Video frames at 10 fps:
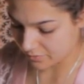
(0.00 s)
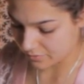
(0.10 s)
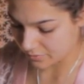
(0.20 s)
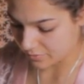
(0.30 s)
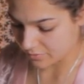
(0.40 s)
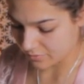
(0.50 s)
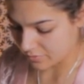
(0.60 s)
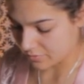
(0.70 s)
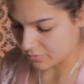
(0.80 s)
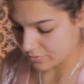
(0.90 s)

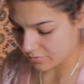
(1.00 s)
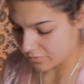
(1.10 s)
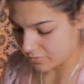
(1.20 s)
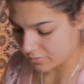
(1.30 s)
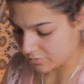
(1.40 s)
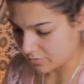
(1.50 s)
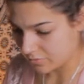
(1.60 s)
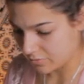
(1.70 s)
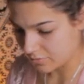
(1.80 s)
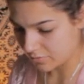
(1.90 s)

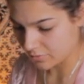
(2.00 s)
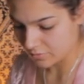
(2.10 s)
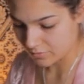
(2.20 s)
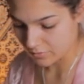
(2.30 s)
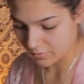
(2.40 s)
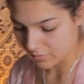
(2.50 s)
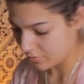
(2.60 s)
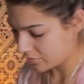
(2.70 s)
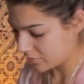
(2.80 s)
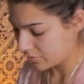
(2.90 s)

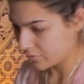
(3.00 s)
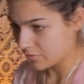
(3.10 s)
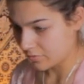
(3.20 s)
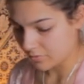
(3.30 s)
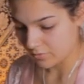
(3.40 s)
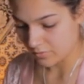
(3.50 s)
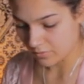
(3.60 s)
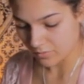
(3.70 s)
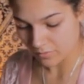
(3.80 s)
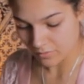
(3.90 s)

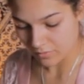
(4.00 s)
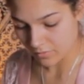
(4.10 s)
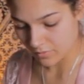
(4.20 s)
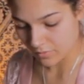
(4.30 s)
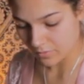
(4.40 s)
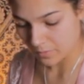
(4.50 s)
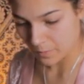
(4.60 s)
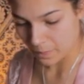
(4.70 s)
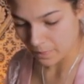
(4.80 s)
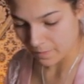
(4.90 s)
No one is speaking in this clip.